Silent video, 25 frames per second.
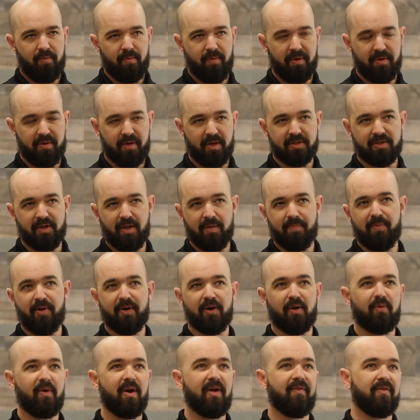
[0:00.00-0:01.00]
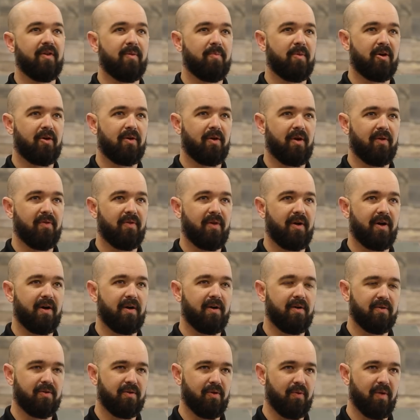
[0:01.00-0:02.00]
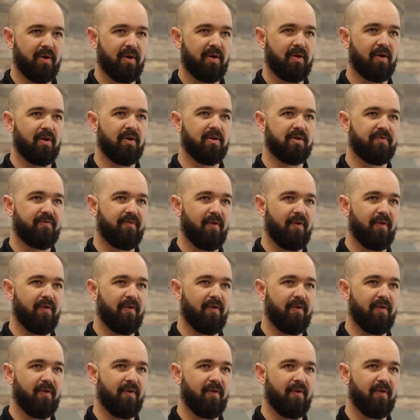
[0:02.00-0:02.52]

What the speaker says: we essentially put a rev limiter on there to encourage